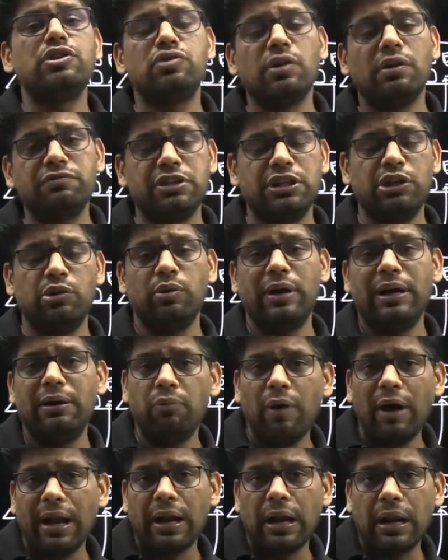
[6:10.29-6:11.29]
of 0 and
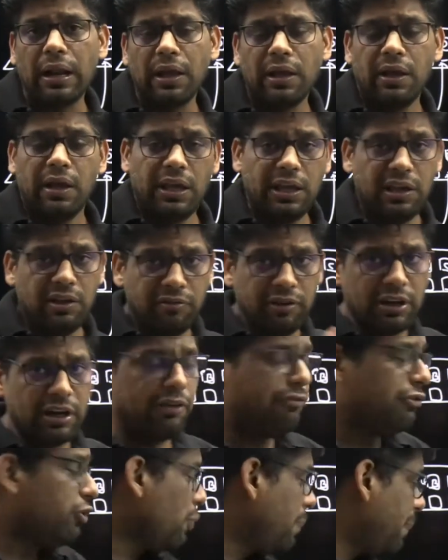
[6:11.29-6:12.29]
1. Even
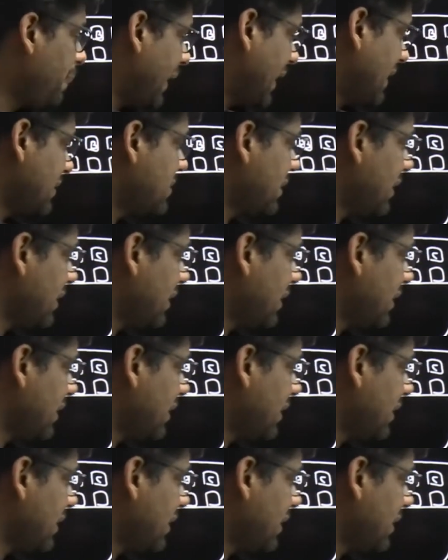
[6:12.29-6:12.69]
if you press a